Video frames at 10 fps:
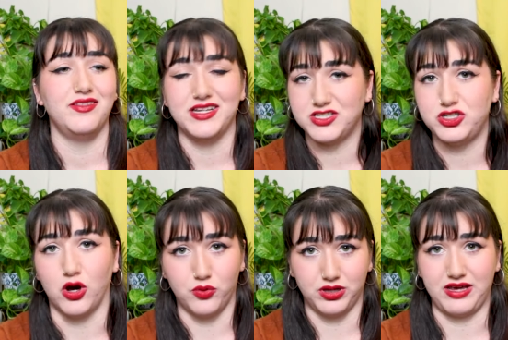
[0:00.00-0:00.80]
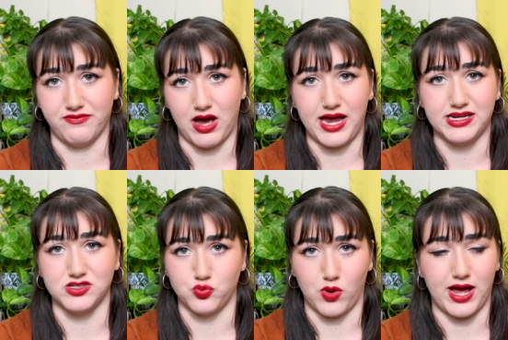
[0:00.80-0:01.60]
that's totally fine
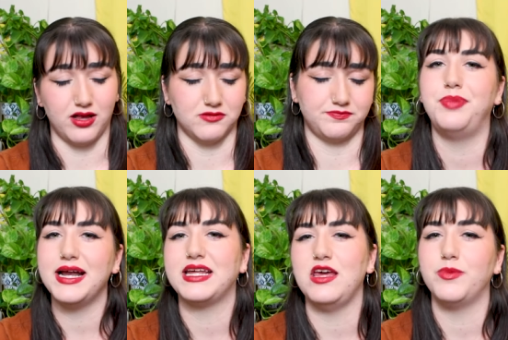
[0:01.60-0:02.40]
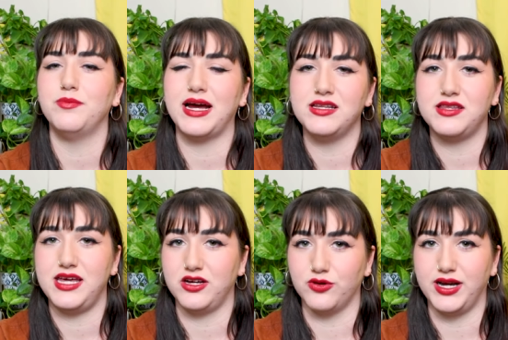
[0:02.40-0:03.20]
as well. But keep in mind
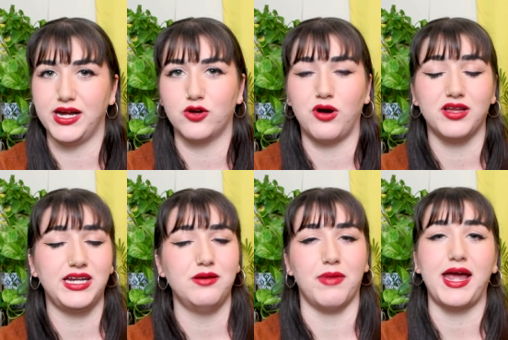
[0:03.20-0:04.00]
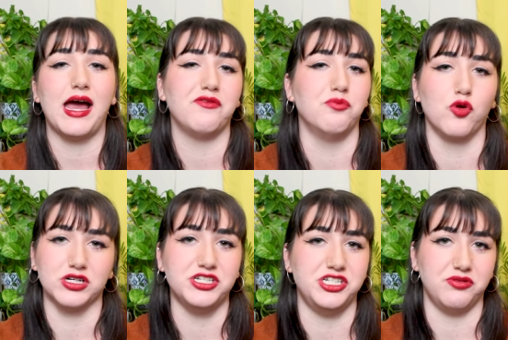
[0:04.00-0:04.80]
the ingredient quality might have more
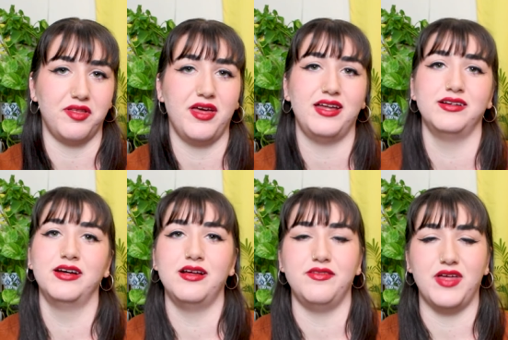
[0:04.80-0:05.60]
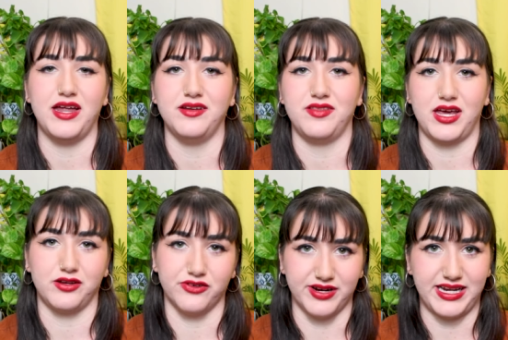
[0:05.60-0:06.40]
to do with it than the
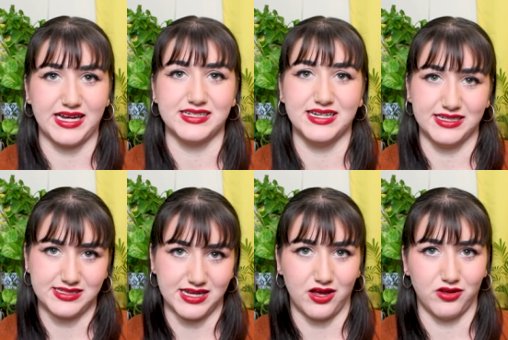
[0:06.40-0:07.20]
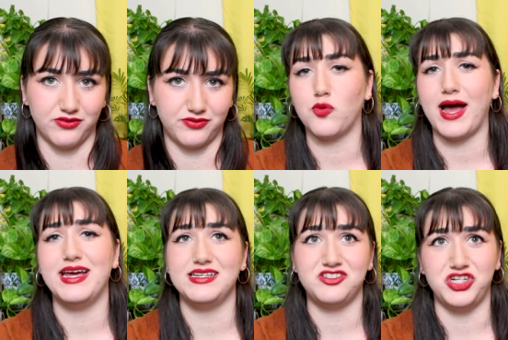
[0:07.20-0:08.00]
ingredient itself. So why
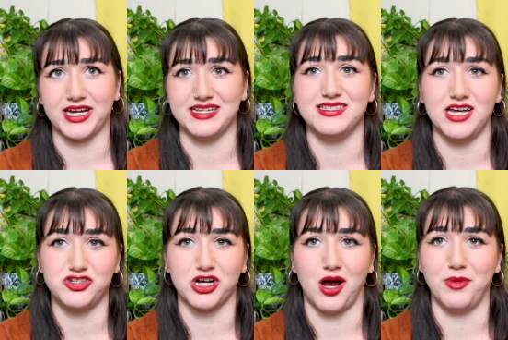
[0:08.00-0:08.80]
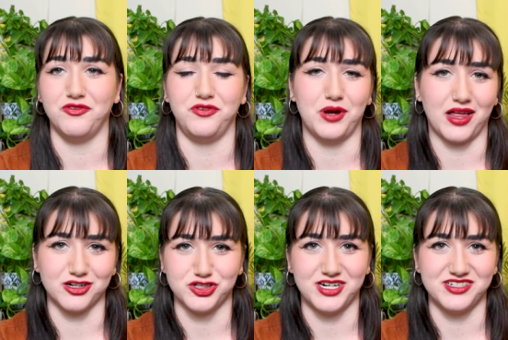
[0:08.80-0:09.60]
is chicken such a common food
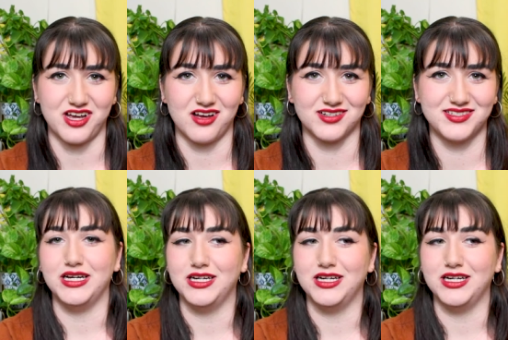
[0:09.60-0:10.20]
allergen in dogs?